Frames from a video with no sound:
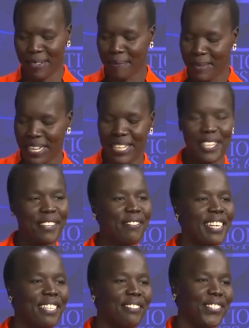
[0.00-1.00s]
for me,
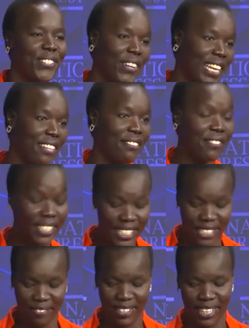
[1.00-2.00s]
when Australia
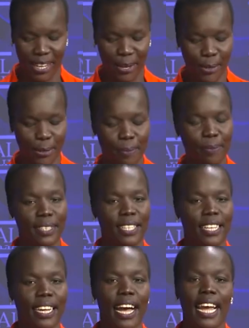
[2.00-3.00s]
first felt like home,
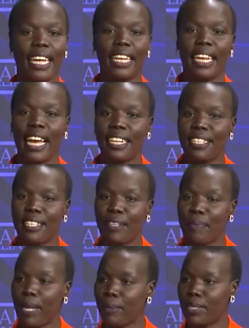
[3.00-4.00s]
I had landed at
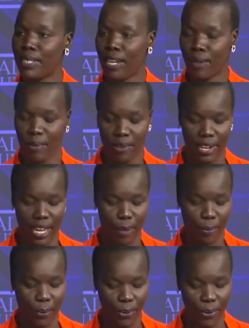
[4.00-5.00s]
Melbourne Tullamarine
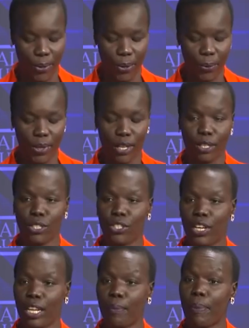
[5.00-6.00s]
Airport with an
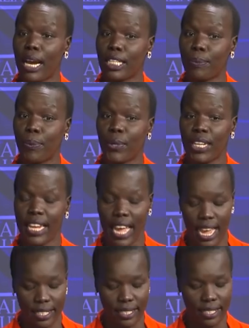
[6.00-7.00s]
Australian passport in
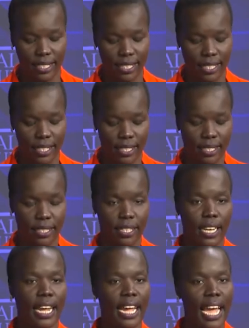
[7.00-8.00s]
hand.
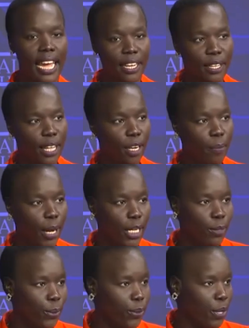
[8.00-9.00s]
And I handed that
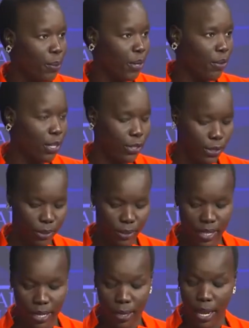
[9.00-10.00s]
passport to the
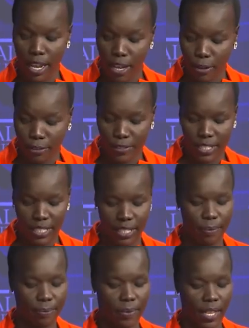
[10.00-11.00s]
immigration
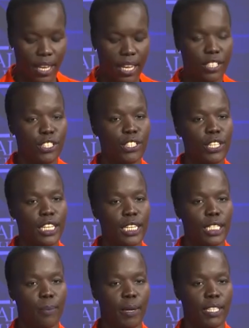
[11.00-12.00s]
officer, and she
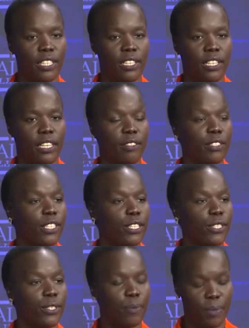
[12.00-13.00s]
inspected it and
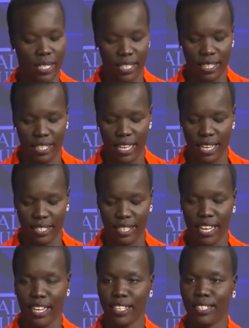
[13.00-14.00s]
returned to me and
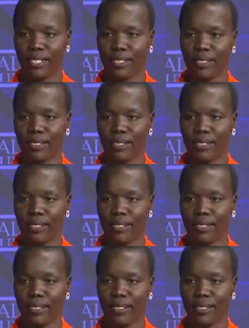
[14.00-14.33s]
said,